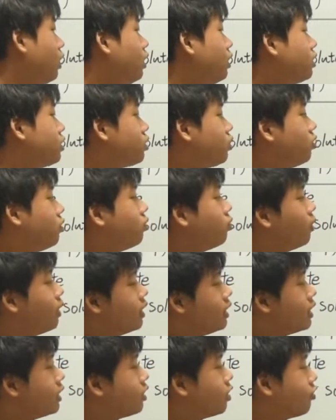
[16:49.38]
So
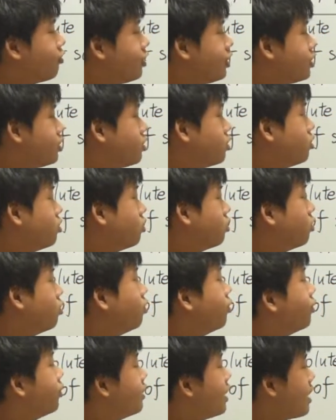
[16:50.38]
1 liter of H2O,
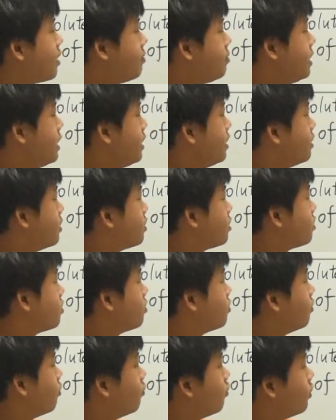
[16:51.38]
that means
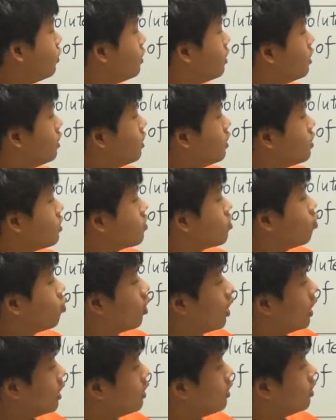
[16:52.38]
it is
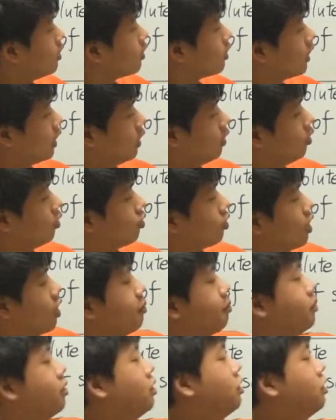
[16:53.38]
1 kilogram